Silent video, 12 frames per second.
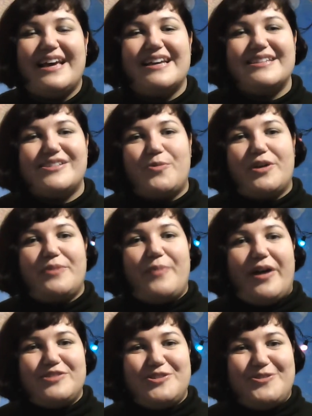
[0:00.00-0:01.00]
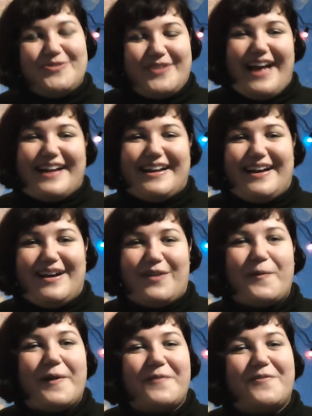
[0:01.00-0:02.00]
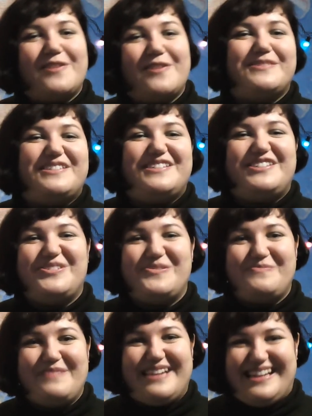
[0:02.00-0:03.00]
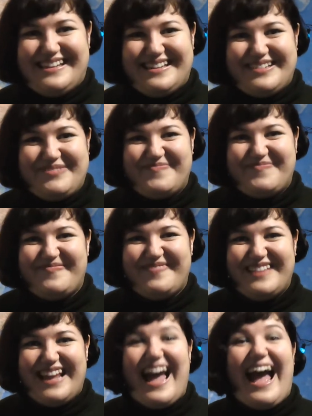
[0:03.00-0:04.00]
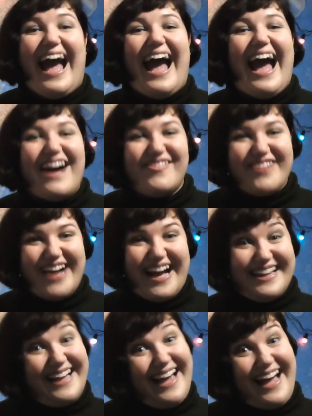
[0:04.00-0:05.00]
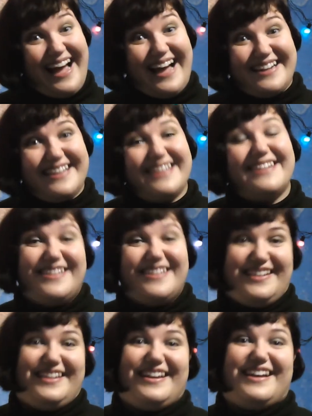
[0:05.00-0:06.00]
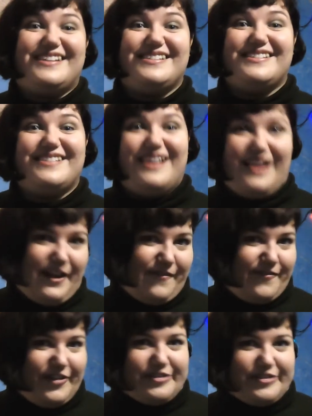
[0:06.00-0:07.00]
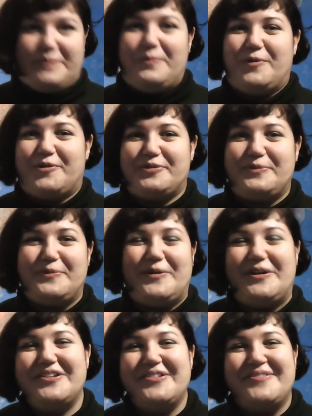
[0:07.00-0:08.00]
So what about you, Anna? What verbs did you meet? Have, had. Yes, very important one.